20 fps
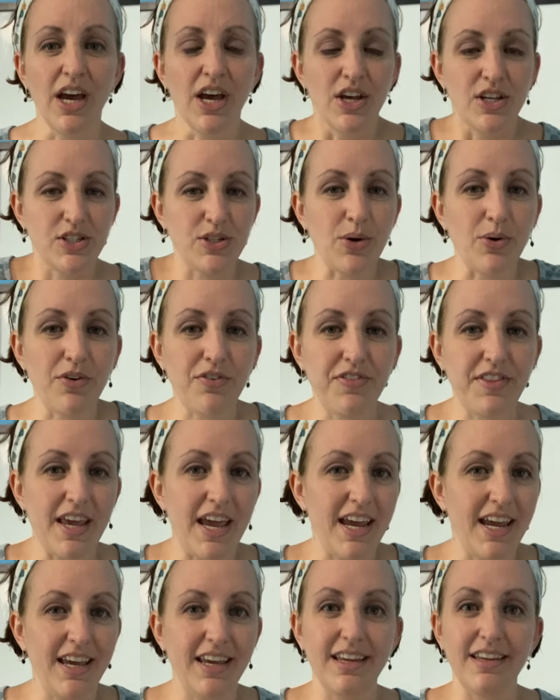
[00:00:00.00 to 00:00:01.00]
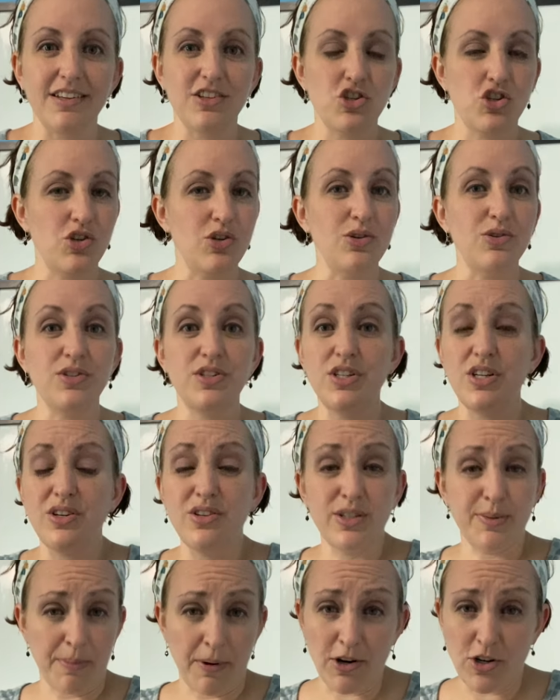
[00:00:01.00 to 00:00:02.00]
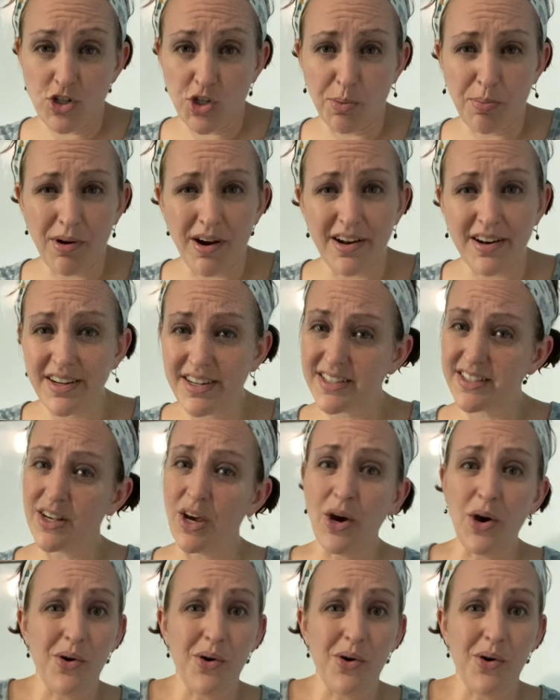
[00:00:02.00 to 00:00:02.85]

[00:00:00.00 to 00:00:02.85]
So if they choose to use partial products